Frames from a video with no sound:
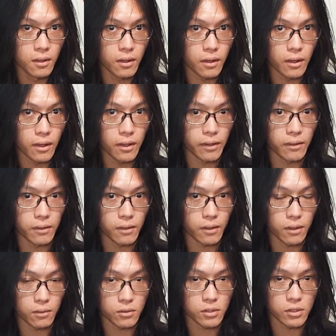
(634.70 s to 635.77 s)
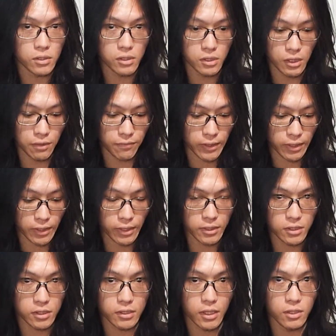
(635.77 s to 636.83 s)
and I'll see if I can
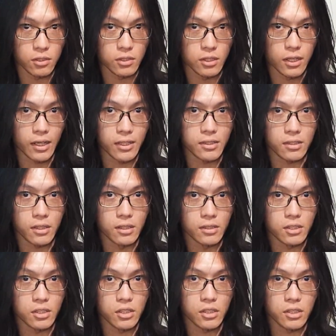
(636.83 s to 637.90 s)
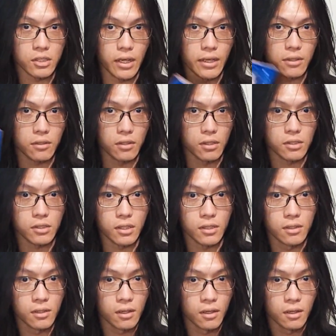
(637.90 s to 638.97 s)
send you guys a set, cause
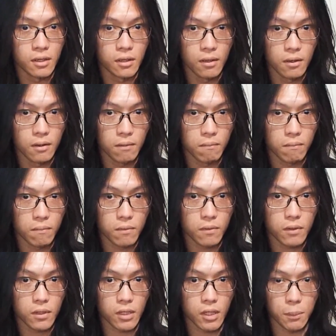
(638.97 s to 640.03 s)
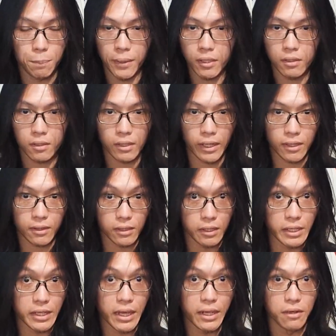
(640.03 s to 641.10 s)
keeping like
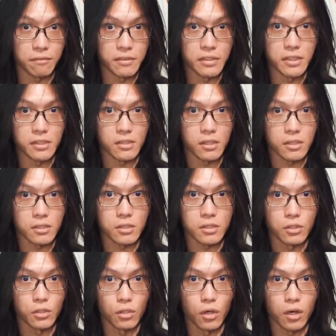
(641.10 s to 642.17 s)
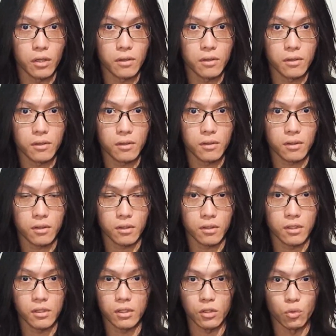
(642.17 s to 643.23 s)
38 of these is not
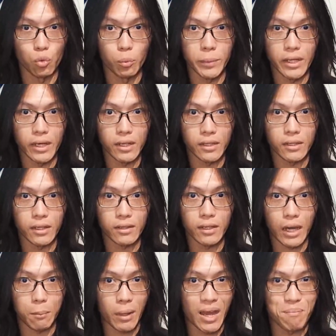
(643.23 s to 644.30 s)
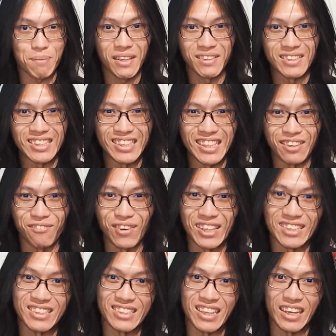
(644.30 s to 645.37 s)
gonna do me anything. Like, I'm happy to just have one
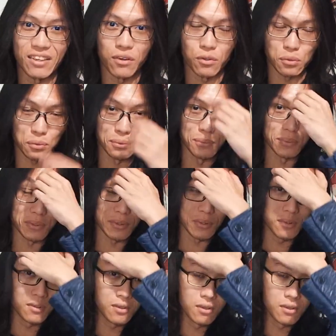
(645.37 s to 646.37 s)
set or two. So